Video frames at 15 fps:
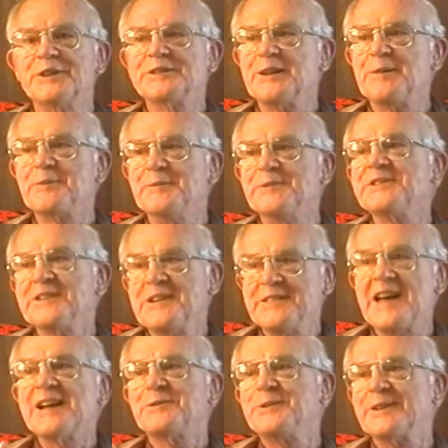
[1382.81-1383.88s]
Kings Mills wouldn't
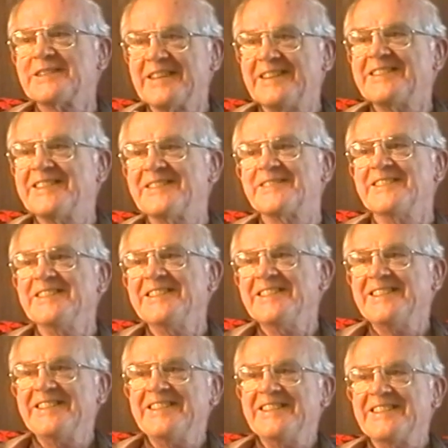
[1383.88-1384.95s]
accept them. That quick,
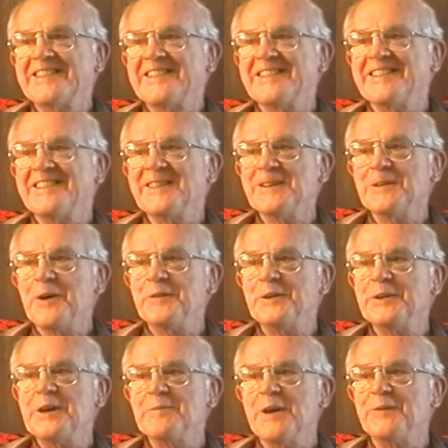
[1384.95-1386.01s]
they cut, the,
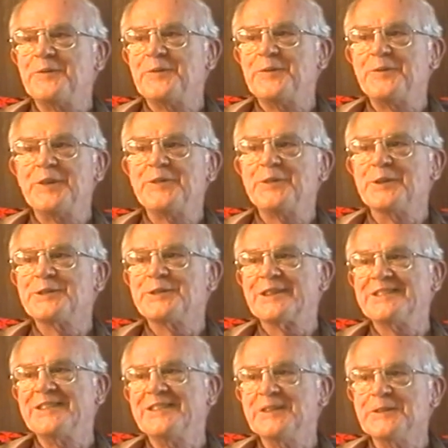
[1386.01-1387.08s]
cut these things off. There were about
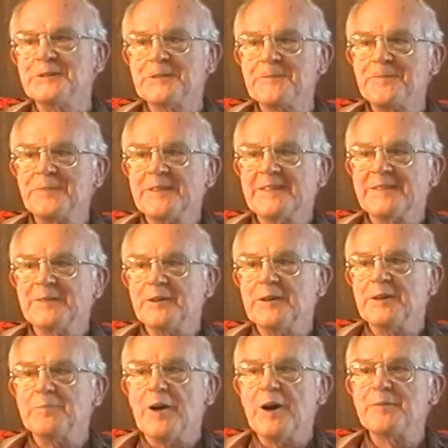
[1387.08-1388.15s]
50 or 60 of these
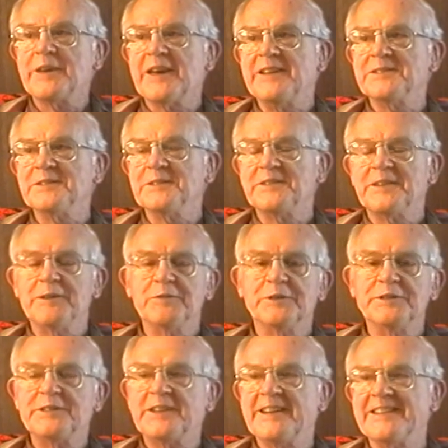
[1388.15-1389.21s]
uh, bomb
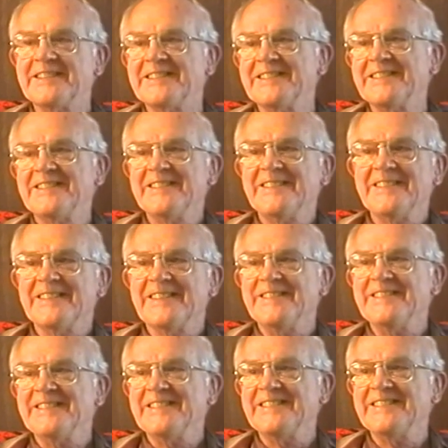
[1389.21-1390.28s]
cases that they would take.
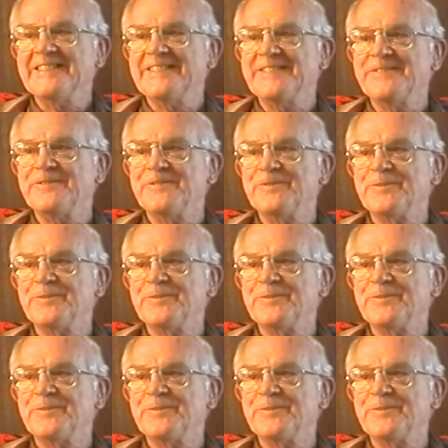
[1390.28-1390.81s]
And now